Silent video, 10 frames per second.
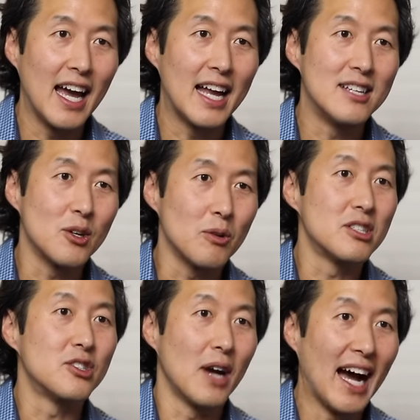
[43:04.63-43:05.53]
and as old
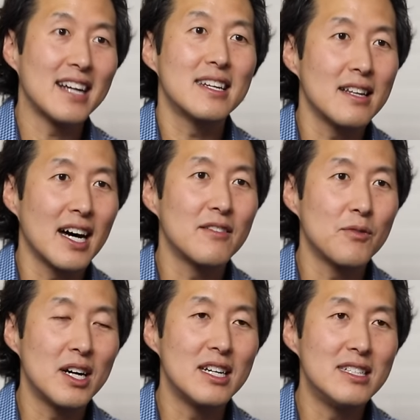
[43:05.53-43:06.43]
as you act in a lot of
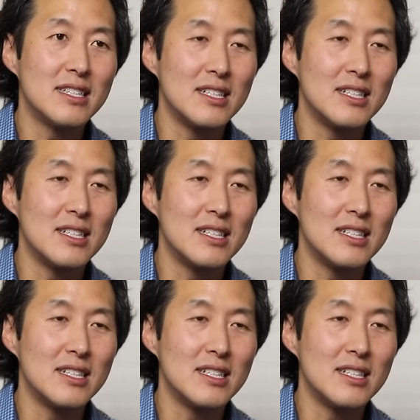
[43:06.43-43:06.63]
ways.